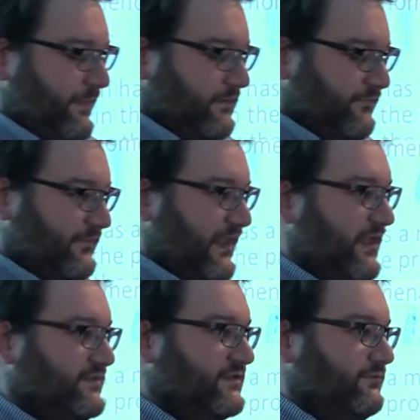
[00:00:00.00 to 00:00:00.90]

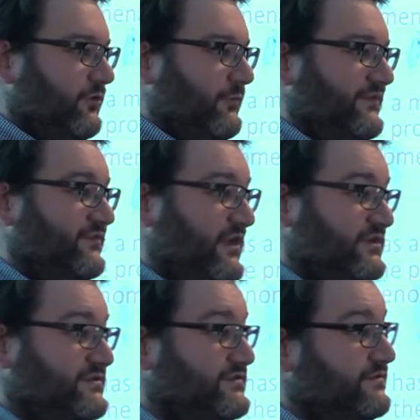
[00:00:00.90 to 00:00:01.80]
Flares, coronal mass
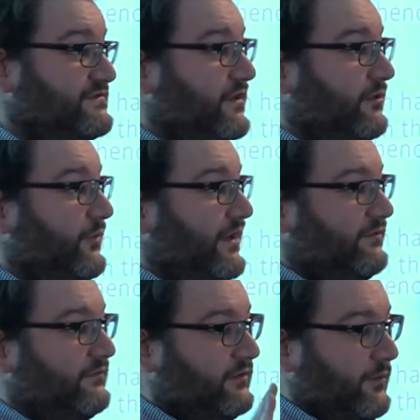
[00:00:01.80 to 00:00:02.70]
ejections, and the solar
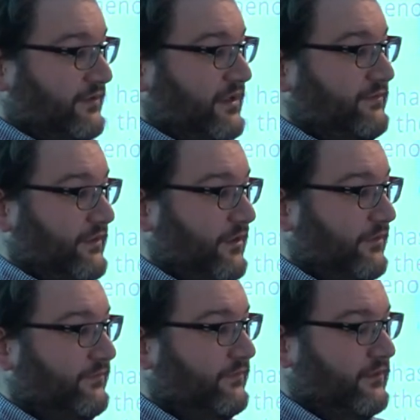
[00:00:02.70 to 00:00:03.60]
wind come and hit the
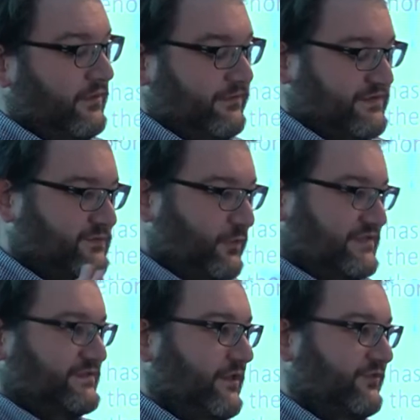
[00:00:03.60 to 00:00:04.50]
Earth. They
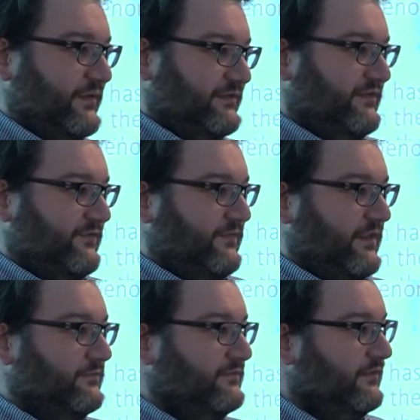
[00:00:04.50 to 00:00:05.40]
squeeze the Earth's magnetic
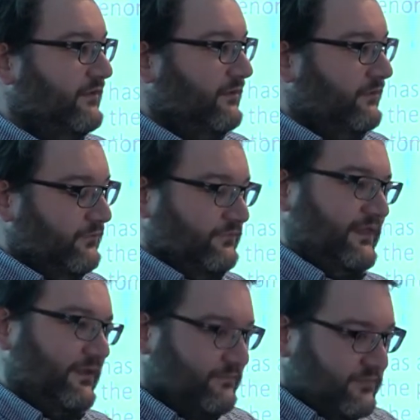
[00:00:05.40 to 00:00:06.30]
field. All of
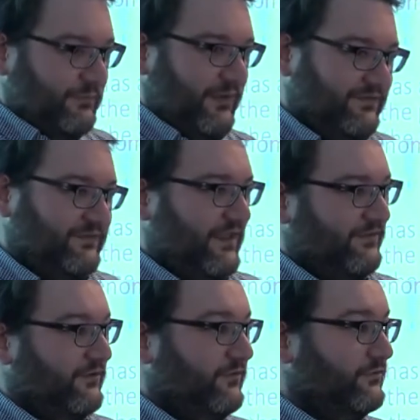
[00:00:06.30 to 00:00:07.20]
that combined
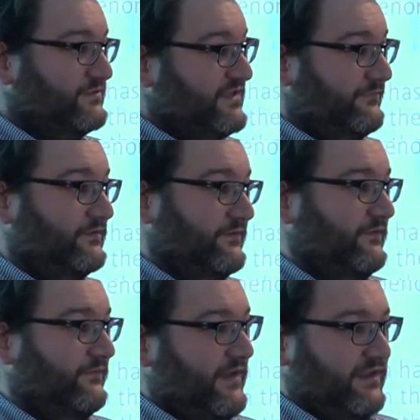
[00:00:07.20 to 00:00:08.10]
together can cause several
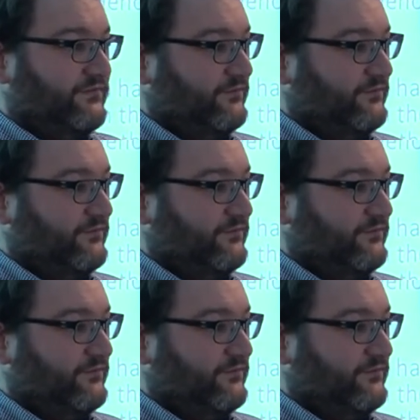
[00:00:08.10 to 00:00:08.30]
different effects,